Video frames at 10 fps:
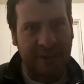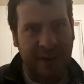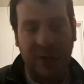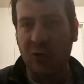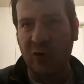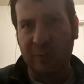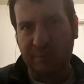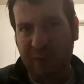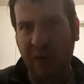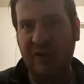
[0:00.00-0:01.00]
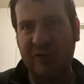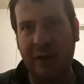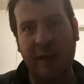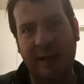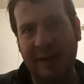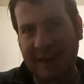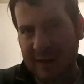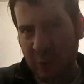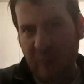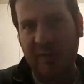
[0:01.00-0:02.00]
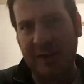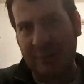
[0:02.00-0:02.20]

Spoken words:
in order to push an equivalent